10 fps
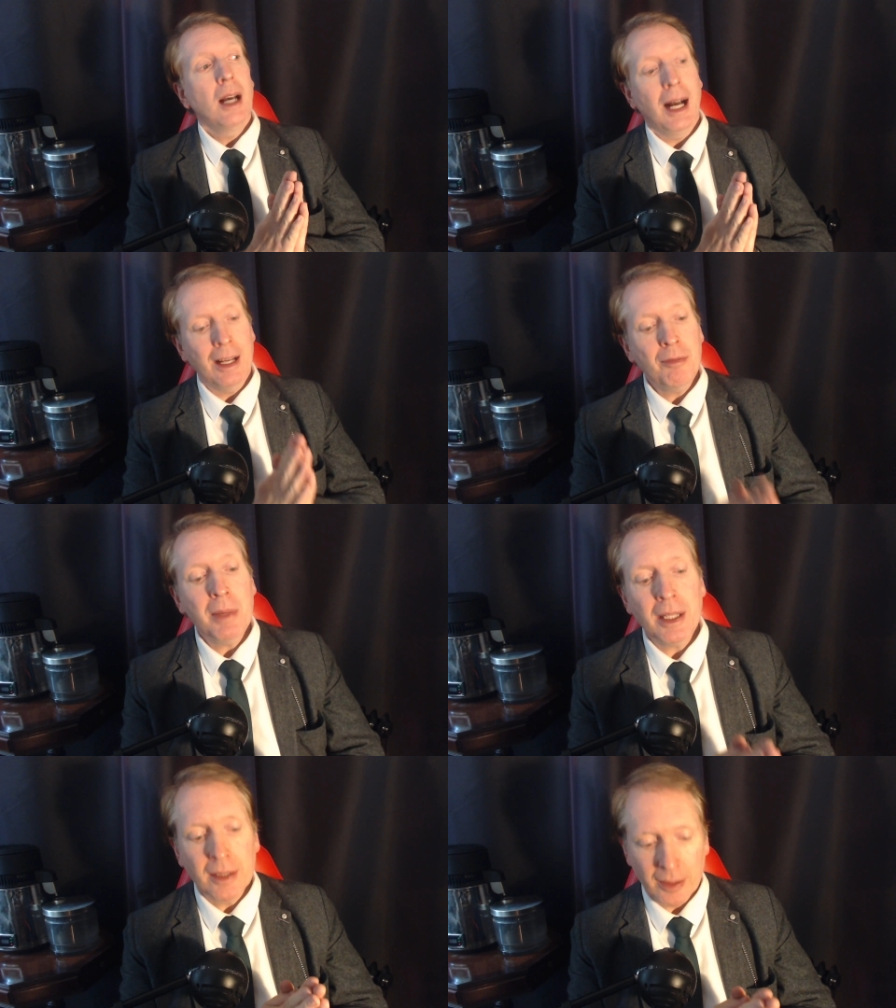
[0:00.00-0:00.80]
I've
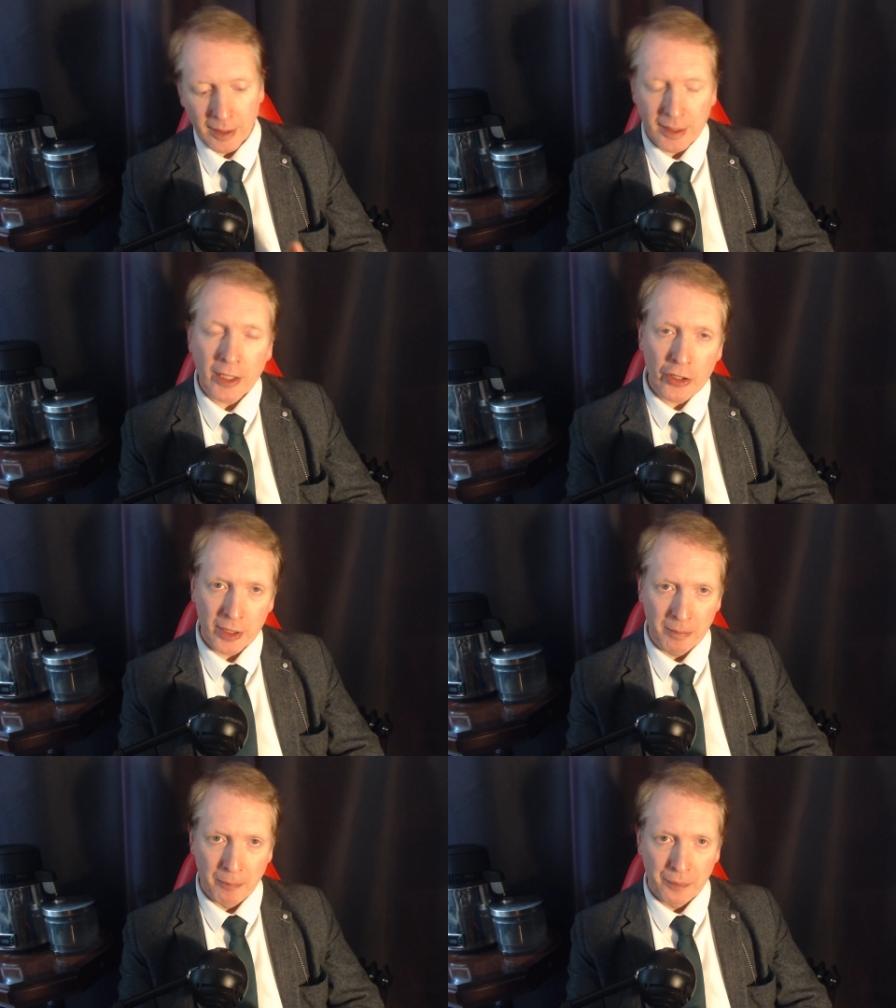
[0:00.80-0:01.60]
made the
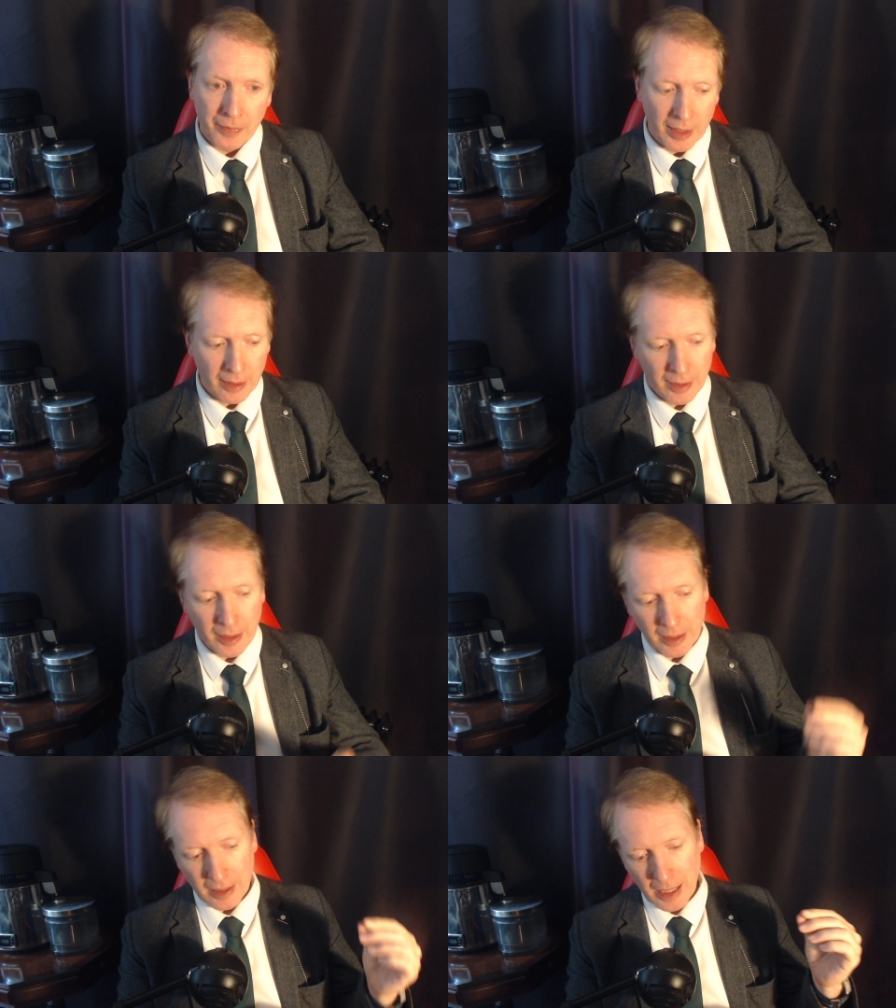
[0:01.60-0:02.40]
decision
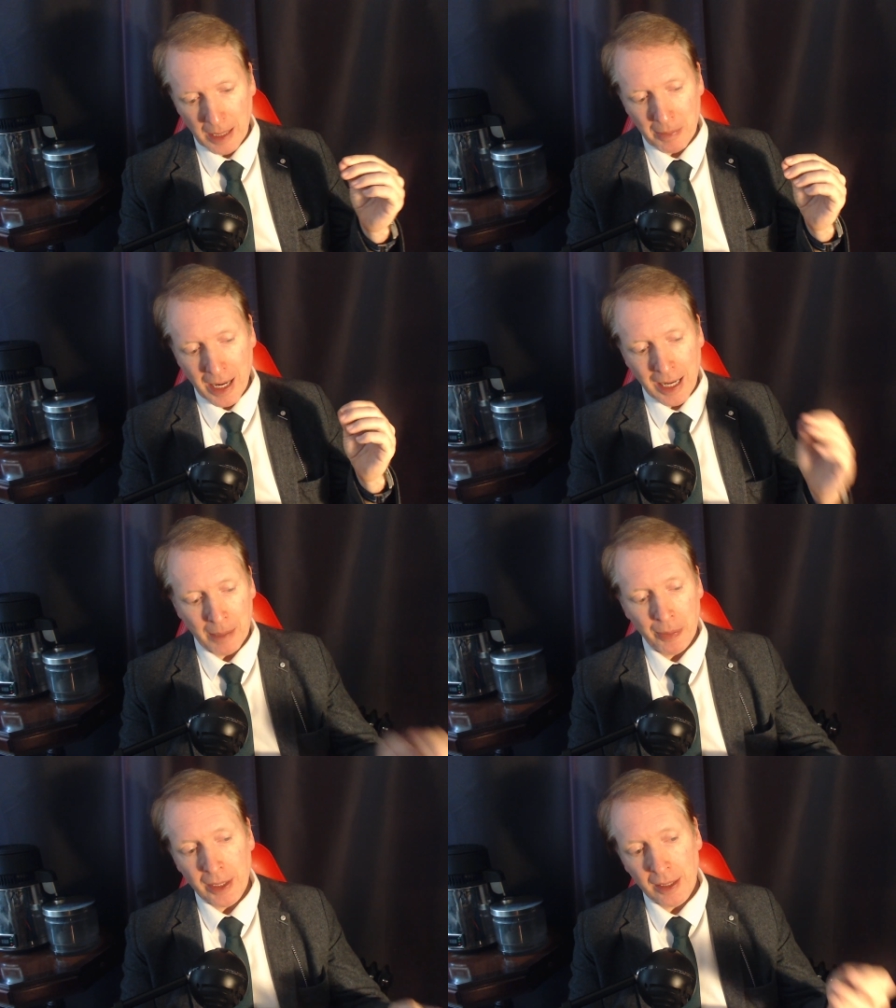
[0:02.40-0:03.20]
that I'm
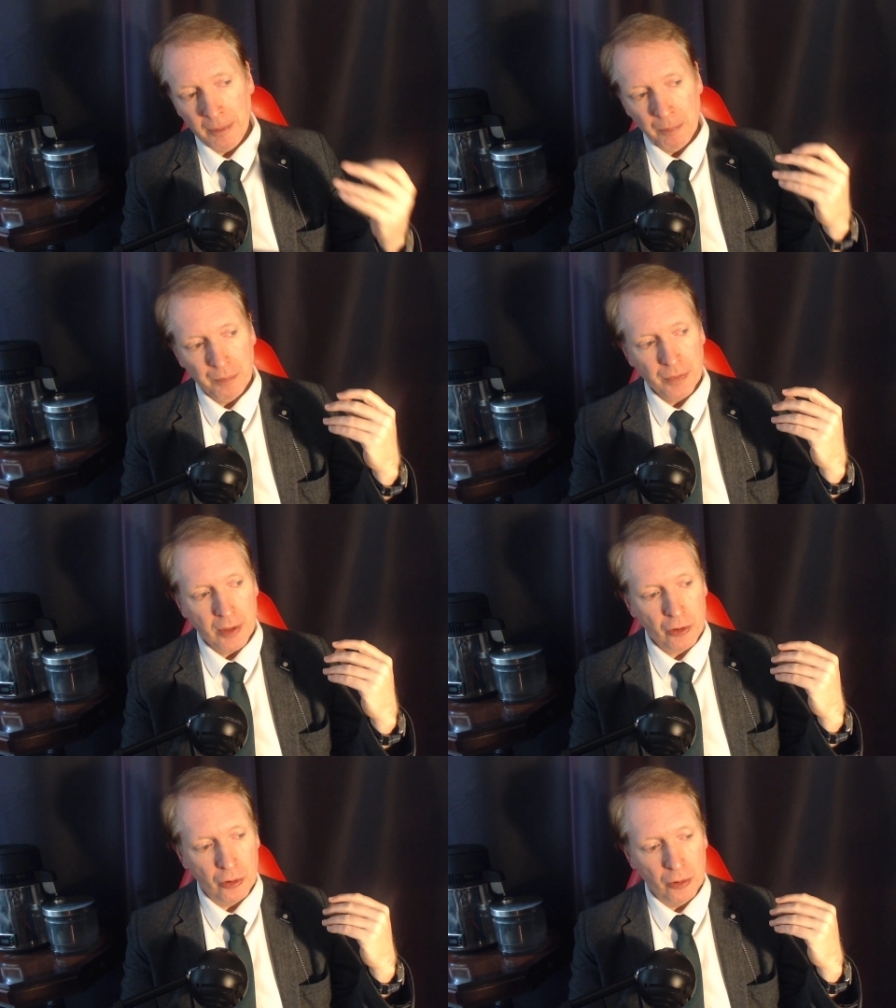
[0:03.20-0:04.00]
happy
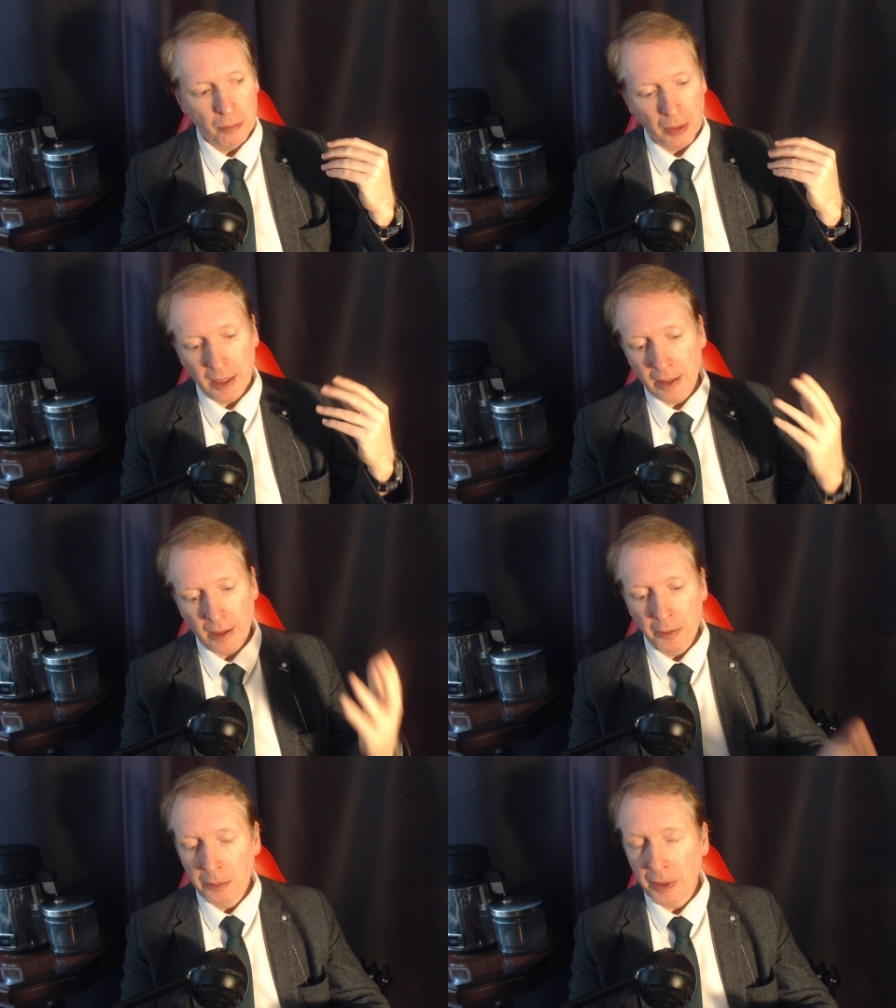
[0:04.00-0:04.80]
to play
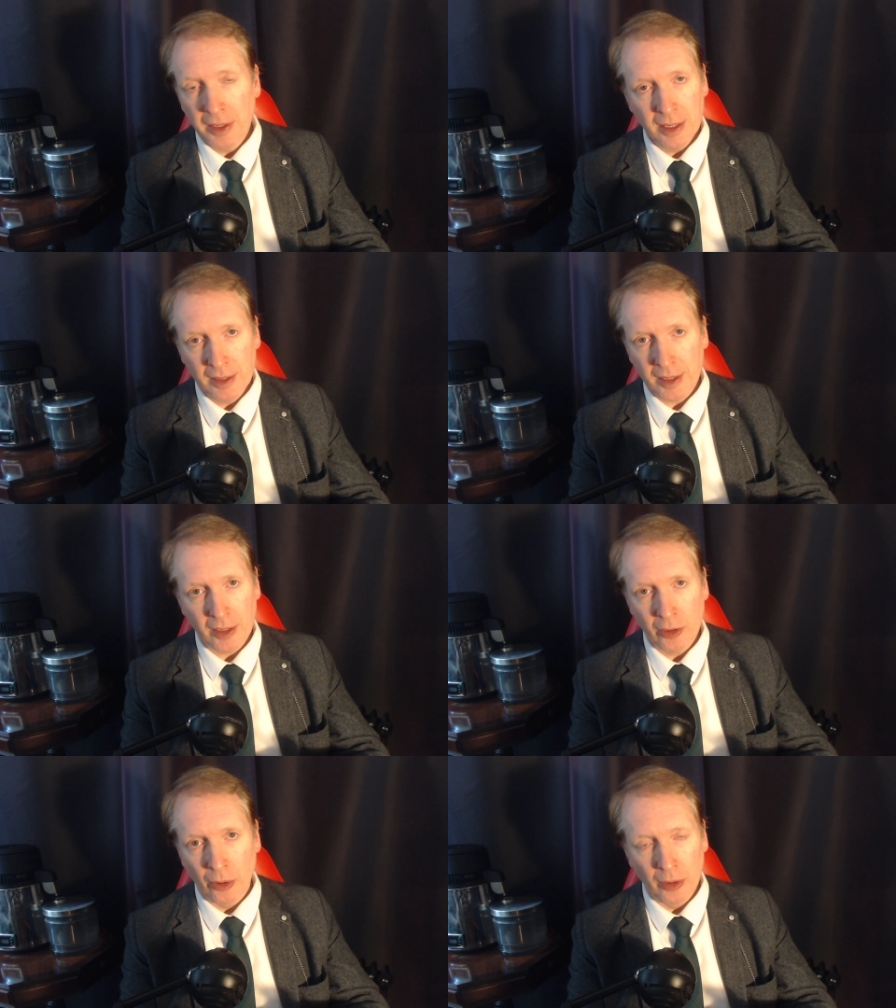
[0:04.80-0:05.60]
around with these
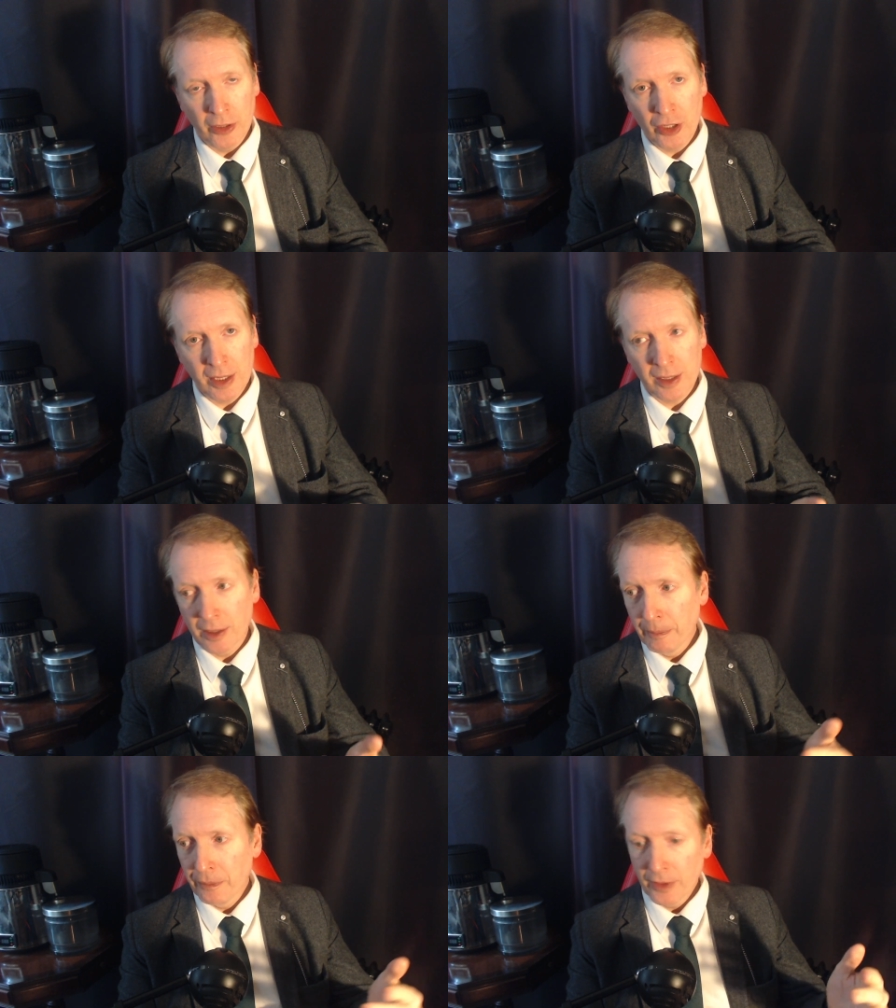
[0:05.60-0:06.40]
technologies
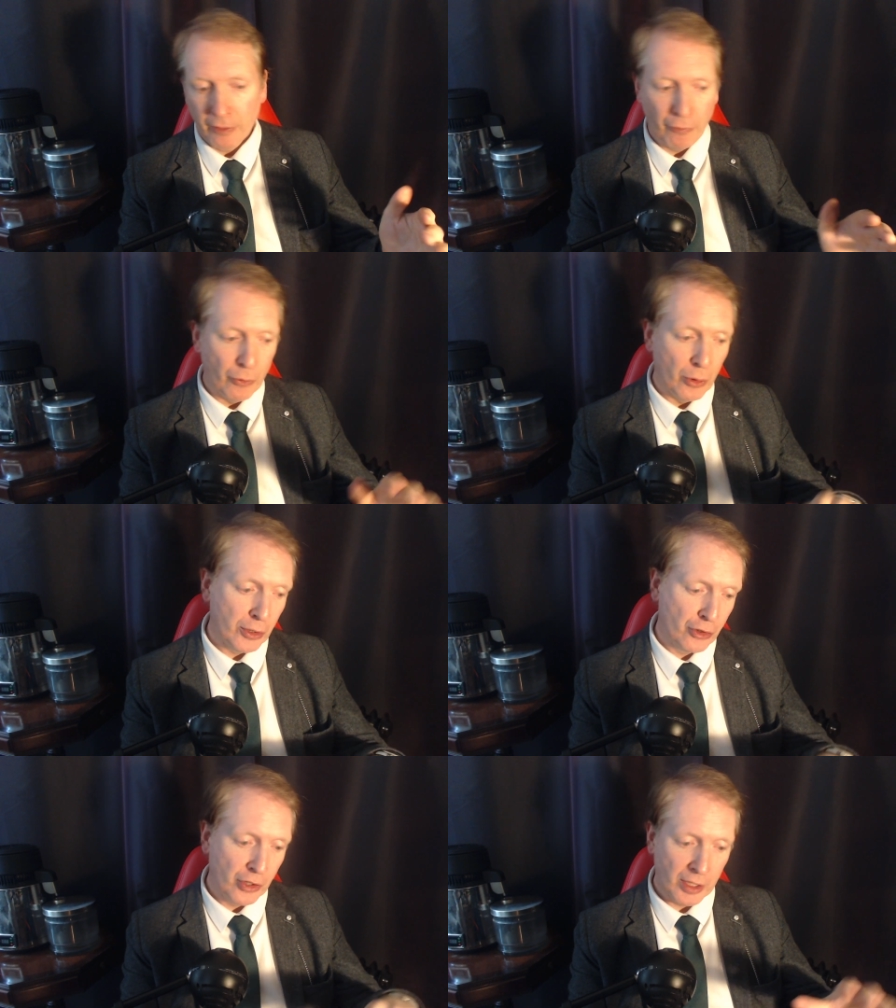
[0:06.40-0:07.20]
for
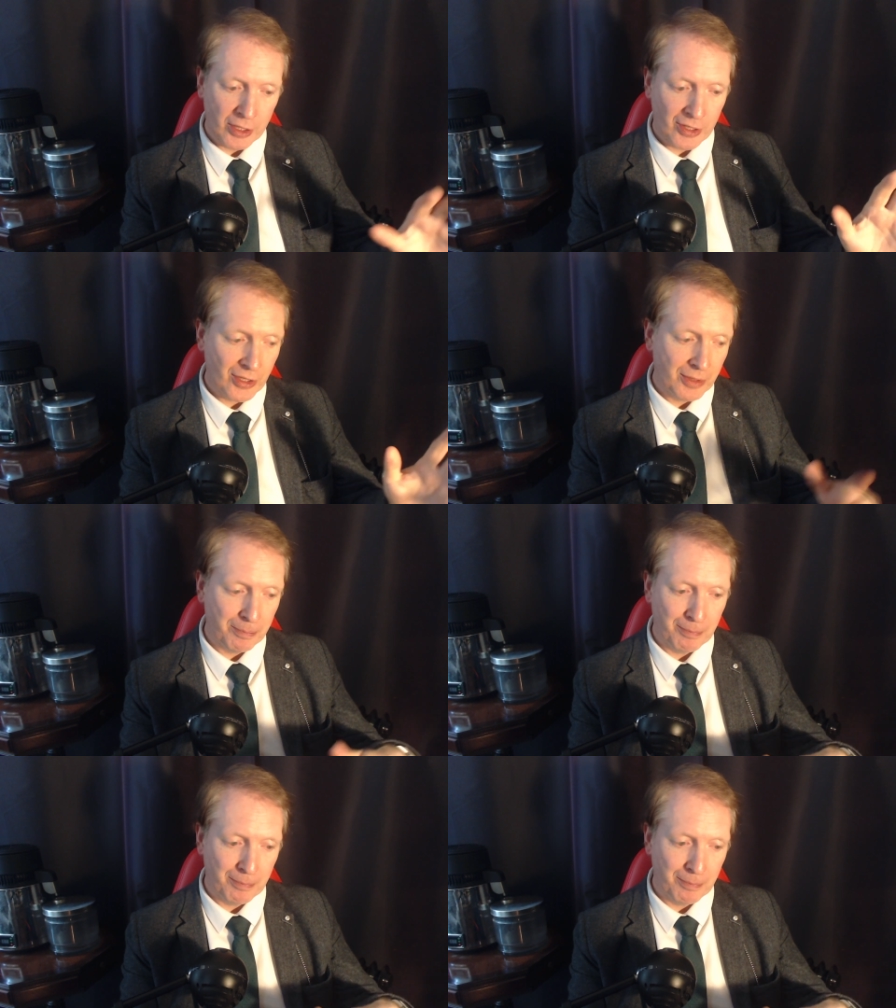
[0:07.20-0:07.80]
just